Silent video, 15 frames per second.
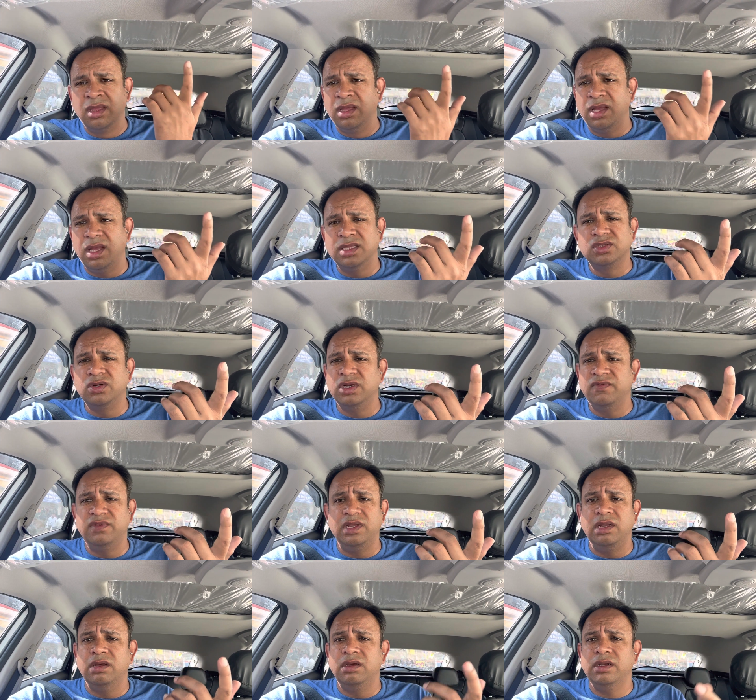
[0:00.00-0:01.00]
It's good if
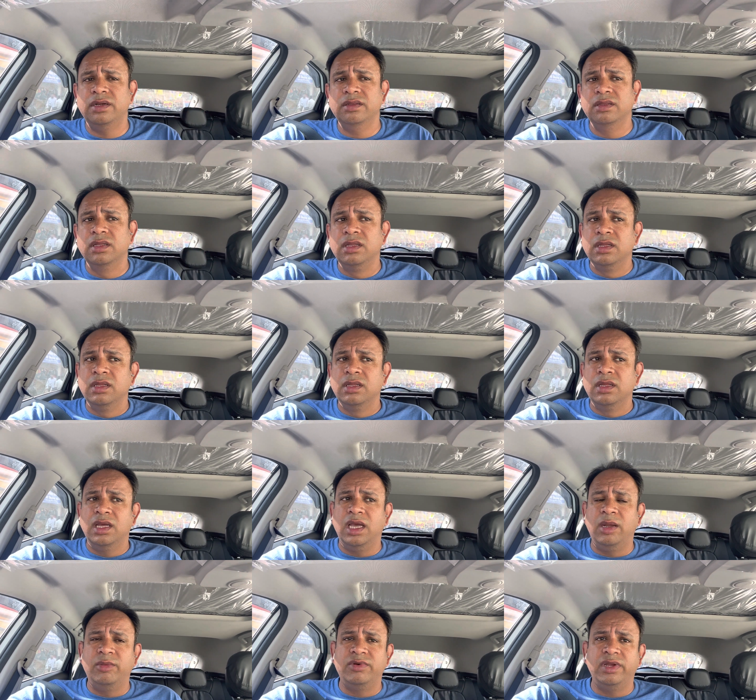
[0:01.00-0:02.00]
they learn it.
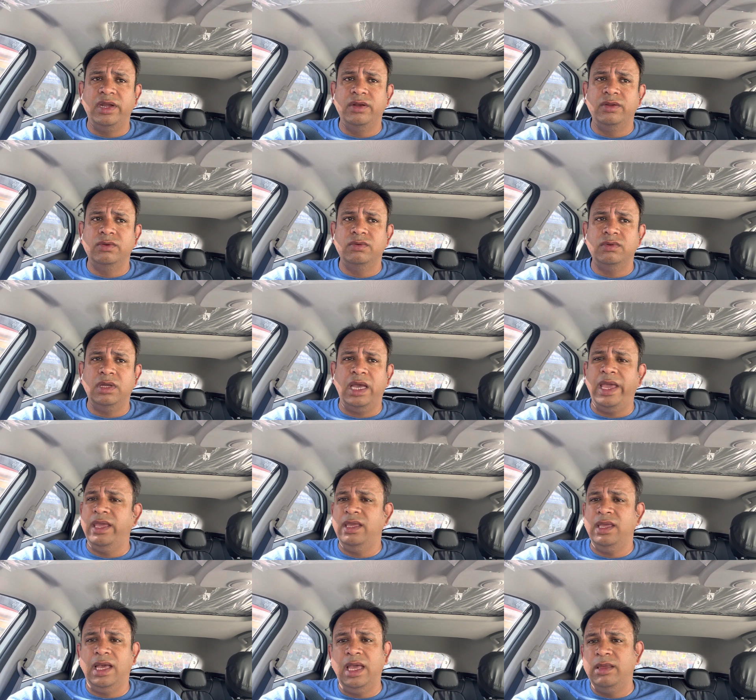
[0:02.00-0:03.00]
I've been
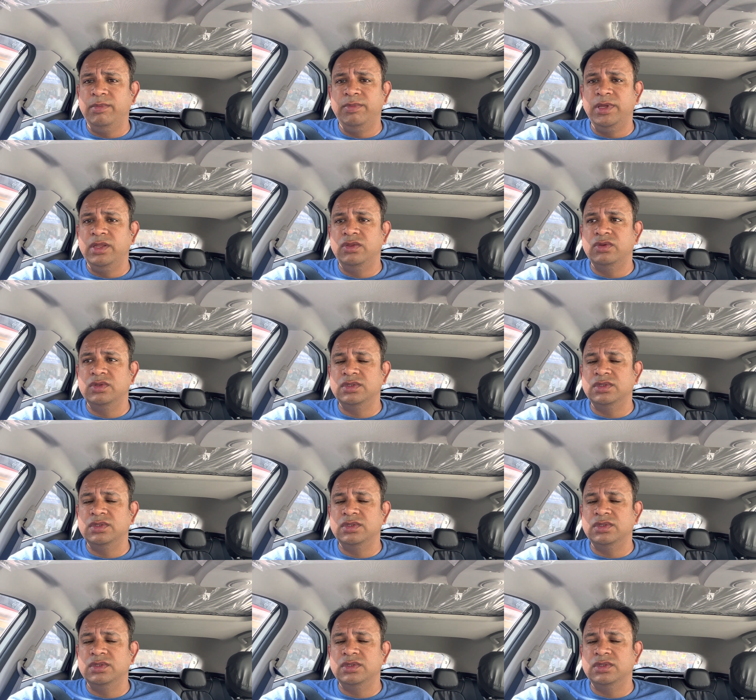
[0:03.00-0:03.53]
to